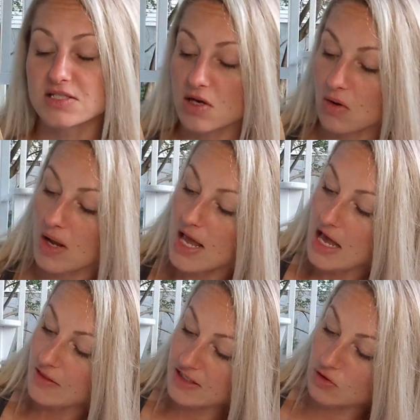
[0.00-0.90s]
So
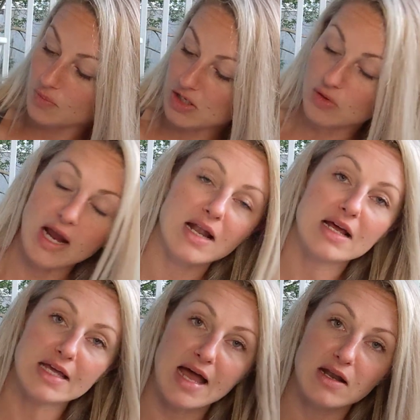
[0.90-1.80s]
this will be great,
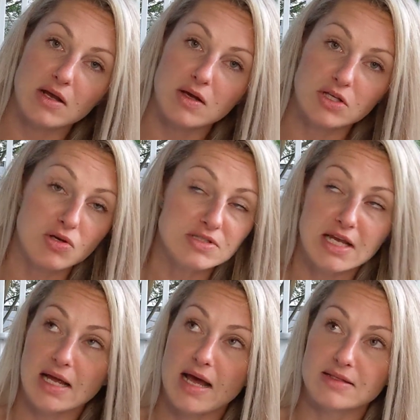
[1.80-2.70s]
again,
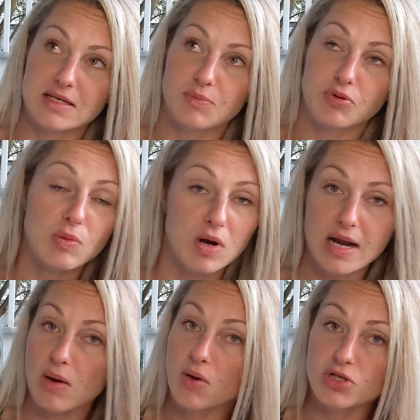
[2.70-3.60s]
using as a
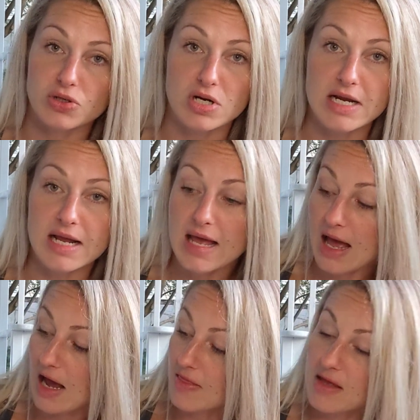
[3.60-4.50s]
pre-workout or during,
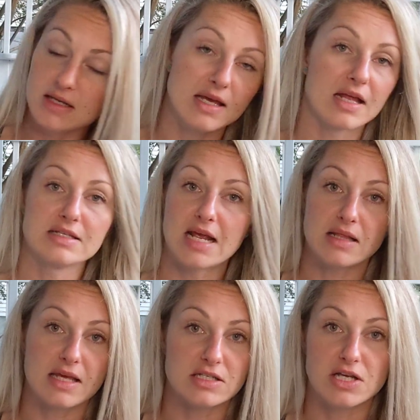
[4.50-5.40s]
and then again
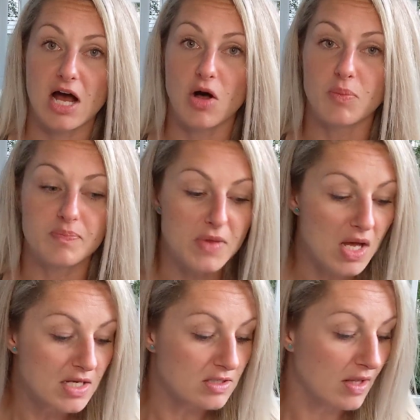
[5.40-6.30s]
daily to help.
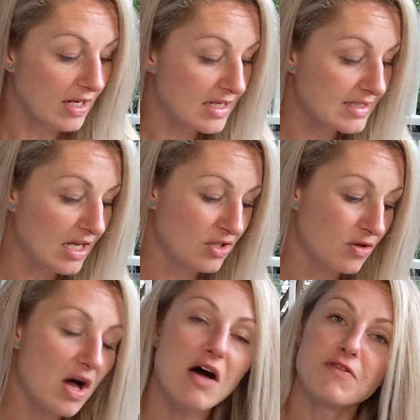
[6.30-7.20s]
So like I said,
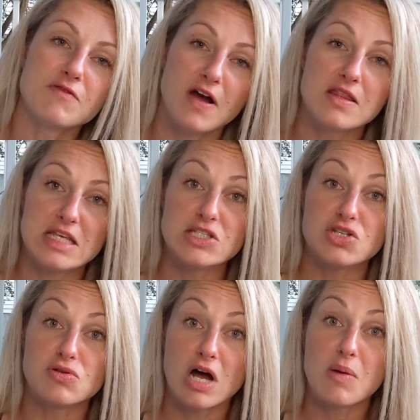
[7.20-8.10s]
you'll often find these
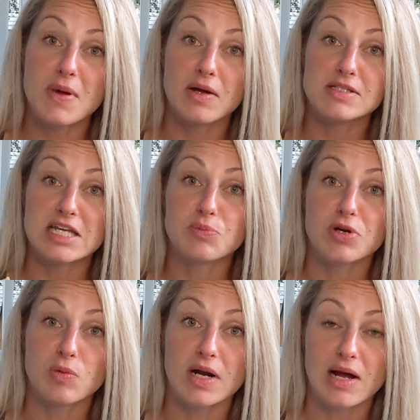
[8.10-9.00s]
two compounds in
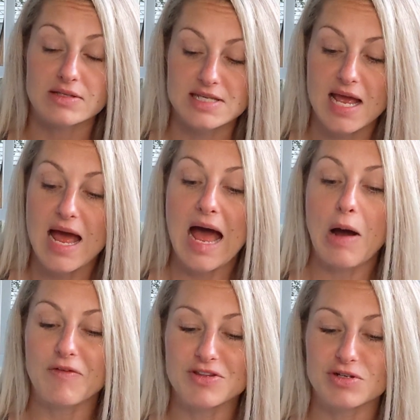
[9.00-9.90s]
pre-workouts.
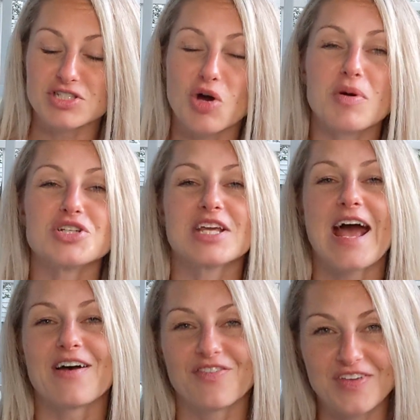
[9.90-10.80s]
However, there's so much
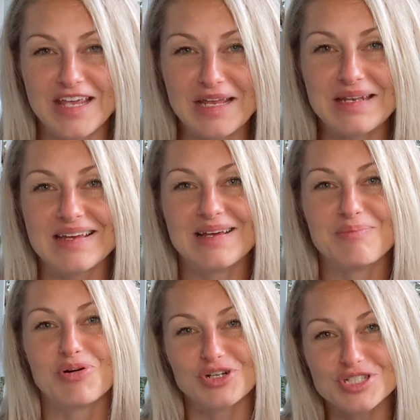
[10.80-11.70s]
caffeine
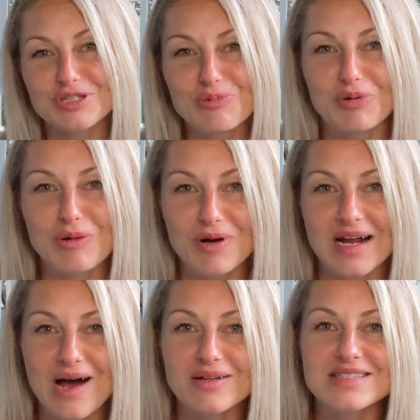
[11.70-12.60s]
pushed through
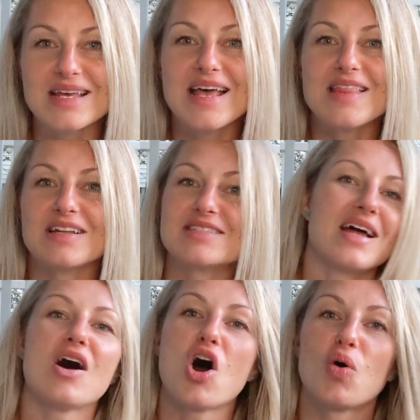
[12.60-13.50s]
pre-workouts that it's
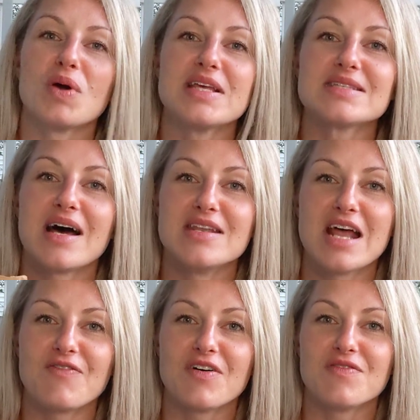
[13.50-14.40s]
not always
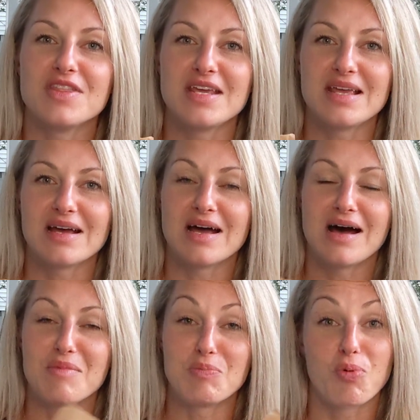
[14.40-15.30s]
enough of the
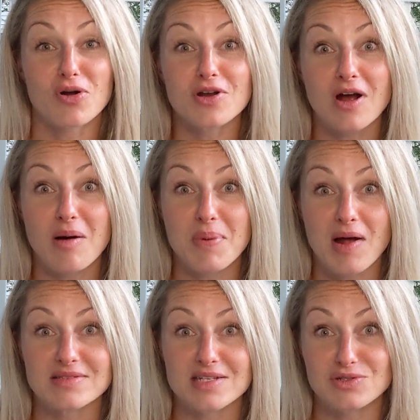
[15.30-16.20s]
um, important
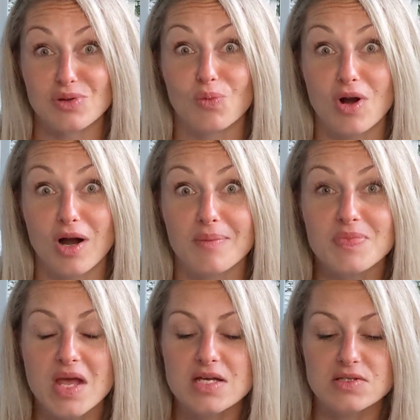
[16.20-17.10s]
compounds that do the work.
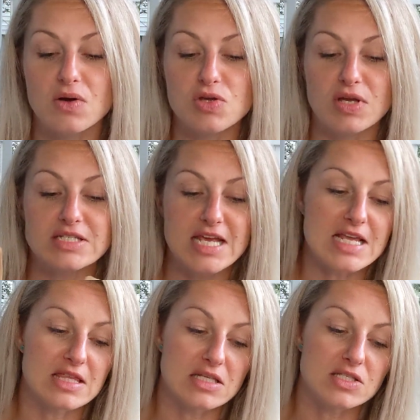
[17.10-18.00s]
So you can
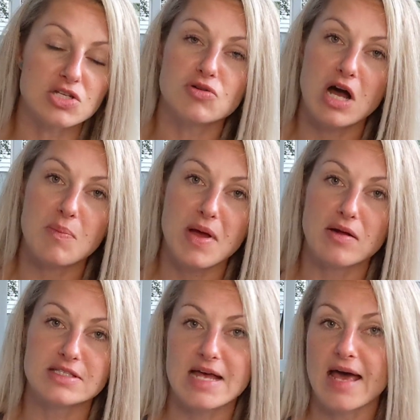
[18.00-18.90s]
take these two
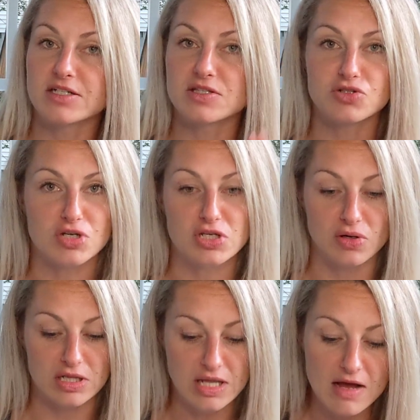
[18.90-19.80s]
compounds and add it to the drink you
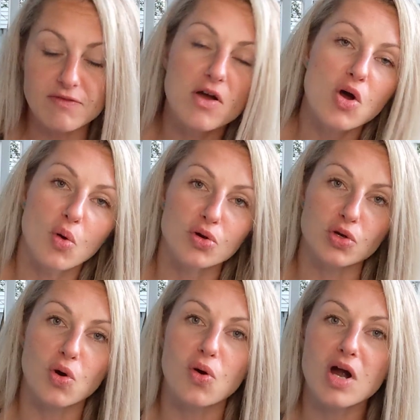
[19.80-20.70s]
already love or to
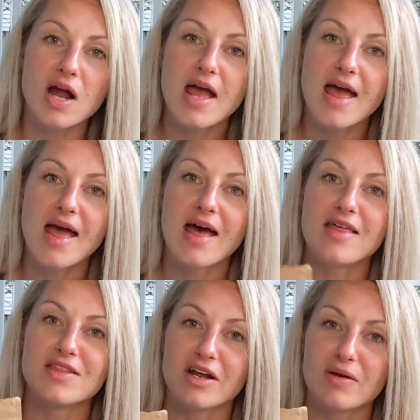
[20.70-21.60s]
core,
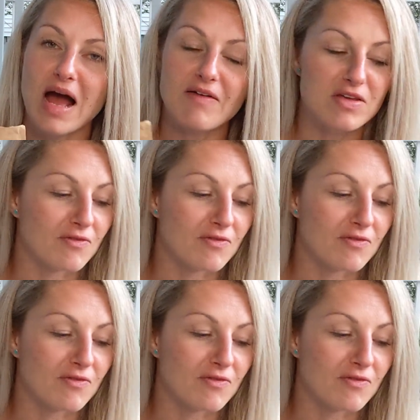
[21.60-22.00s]
and there you have it.